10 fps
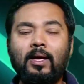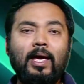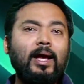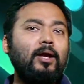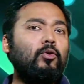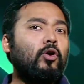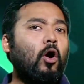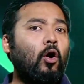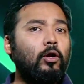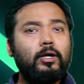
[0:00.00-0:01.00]
Again, we
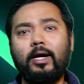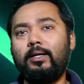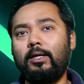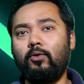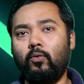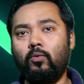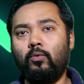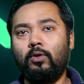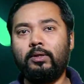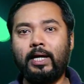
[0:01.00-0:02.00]
already know
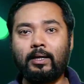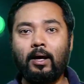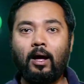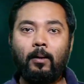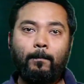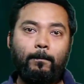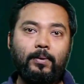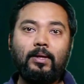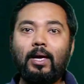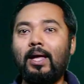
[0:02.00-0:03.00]
that a
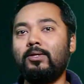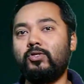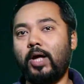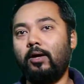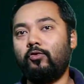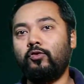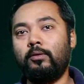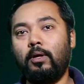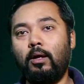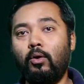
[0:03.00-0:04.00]
p-n
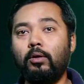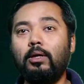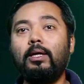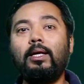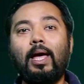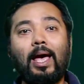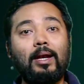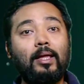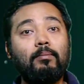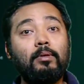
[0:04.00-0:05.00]
junction only
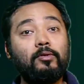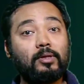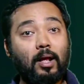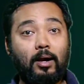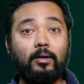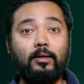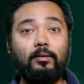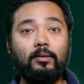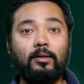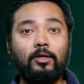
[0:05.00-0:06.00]
enables
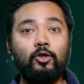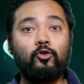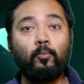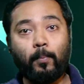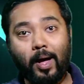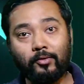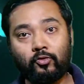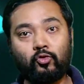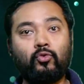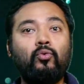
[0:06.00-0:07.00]
current to
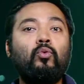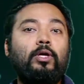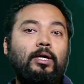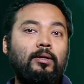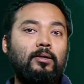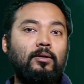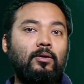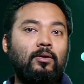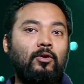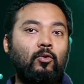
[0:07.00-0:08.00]
pass through it
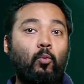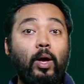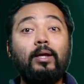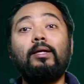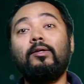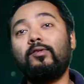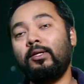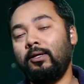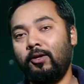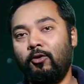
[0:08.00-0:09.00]
when it is
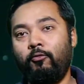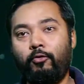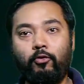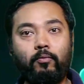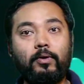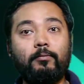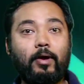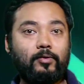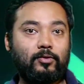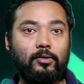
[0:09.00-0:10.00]
in forward
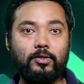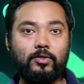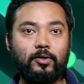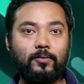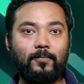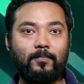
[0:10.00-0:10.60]
bias condition.